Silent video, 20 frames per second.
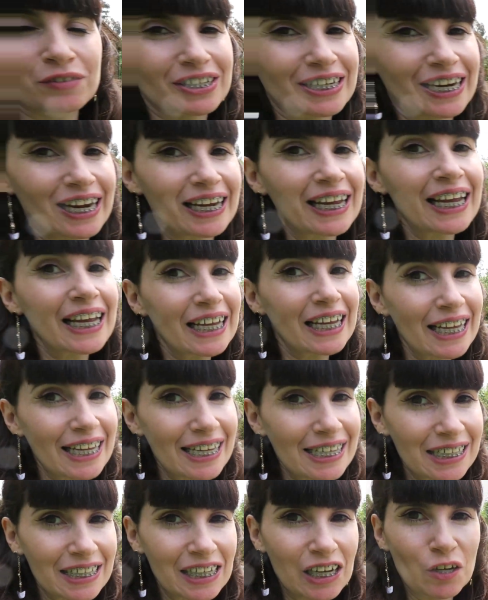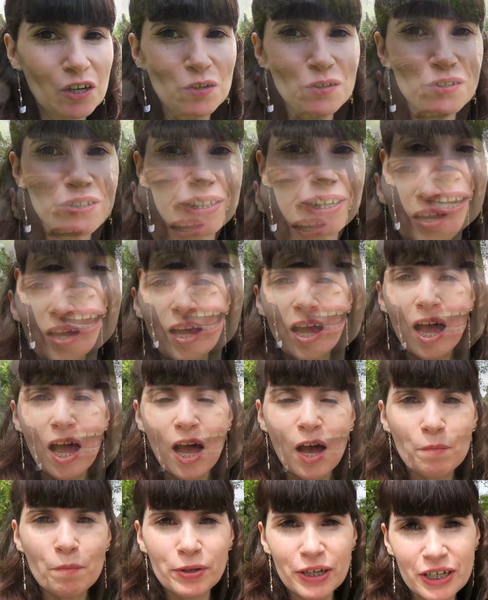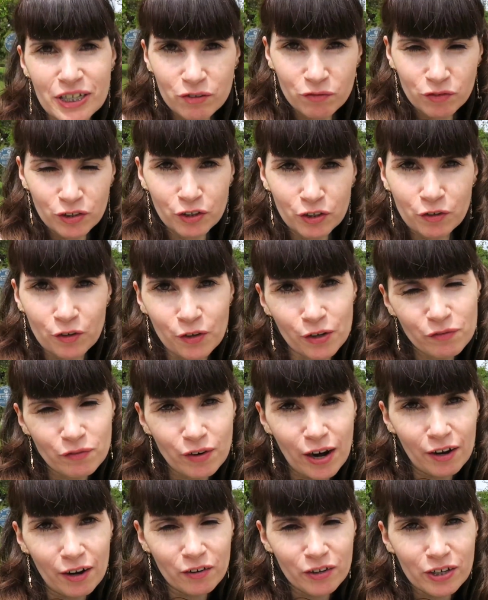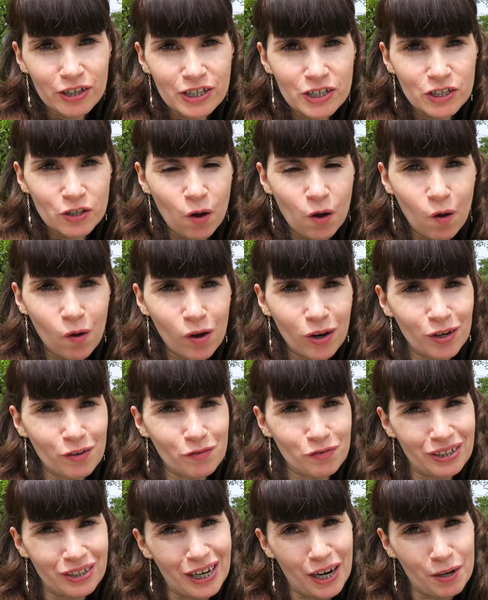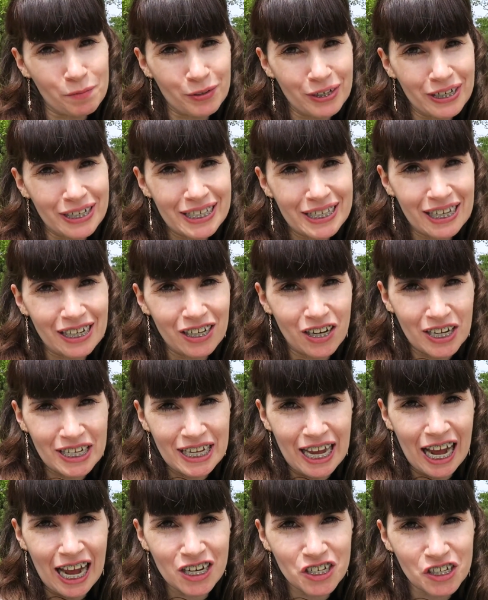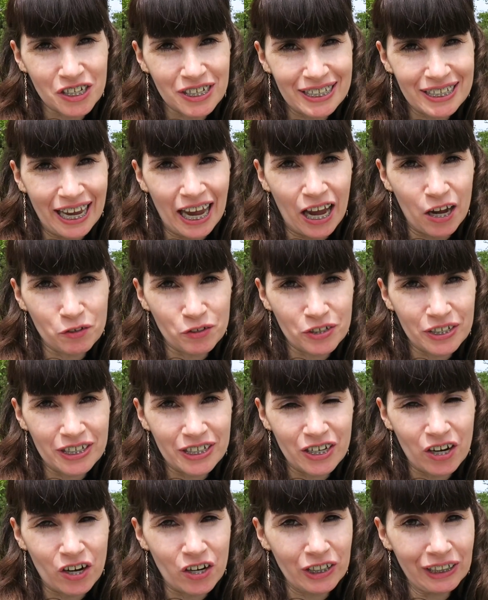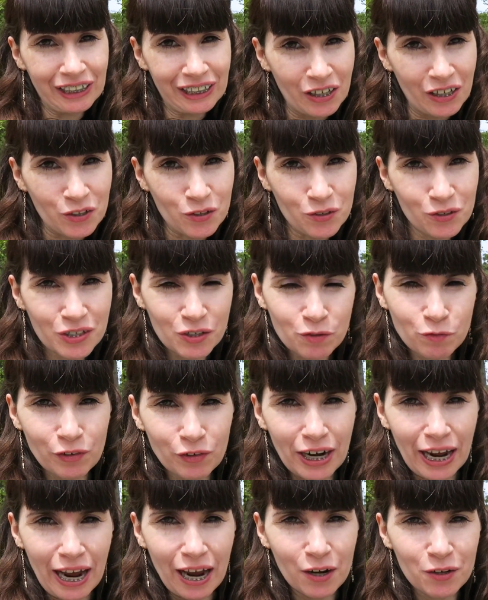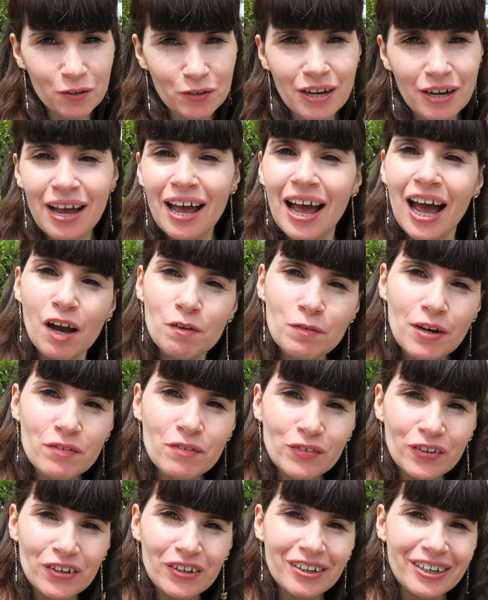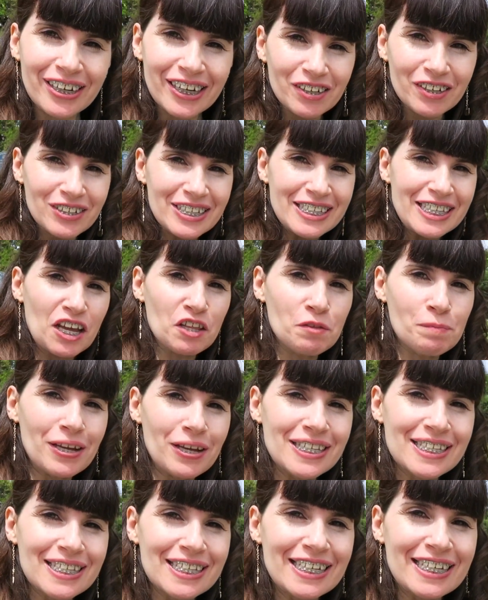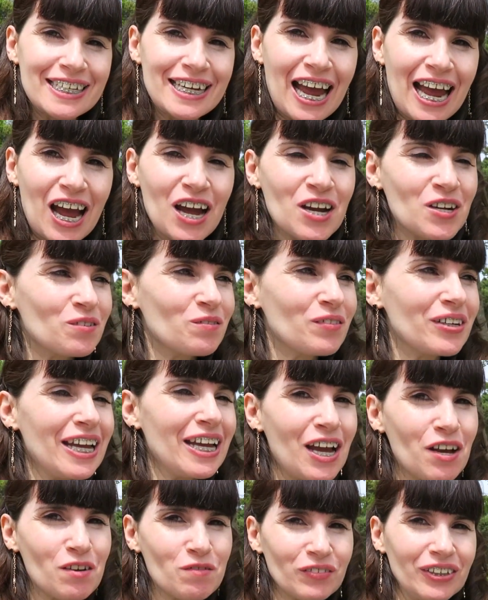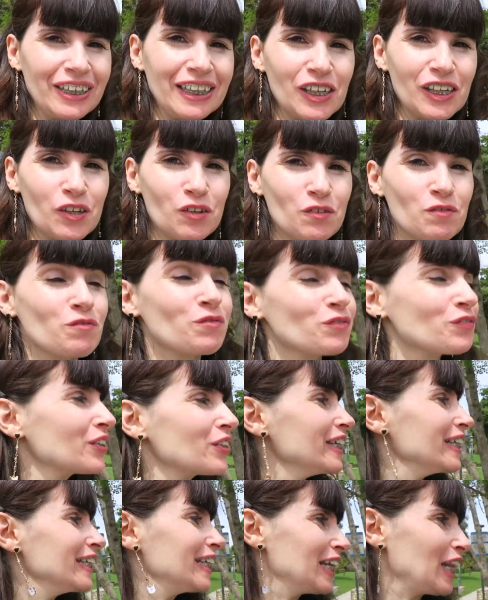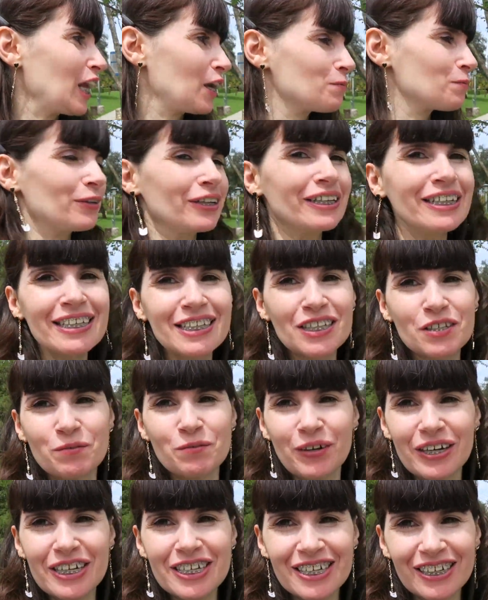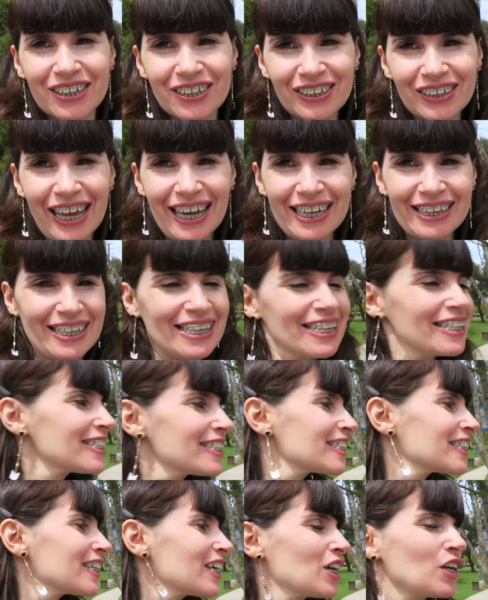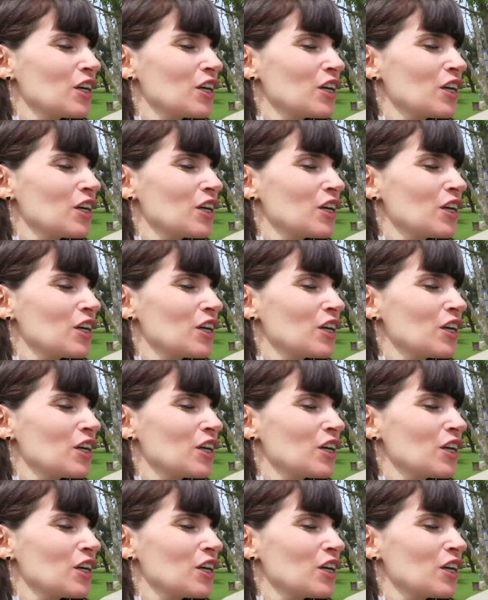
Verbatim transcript: the day, is closed. Um, because of the coronavirus, all of the libraries in Los Angeles County are closed for now. However, here in South Pasadena, we have little free libraries, which look like this,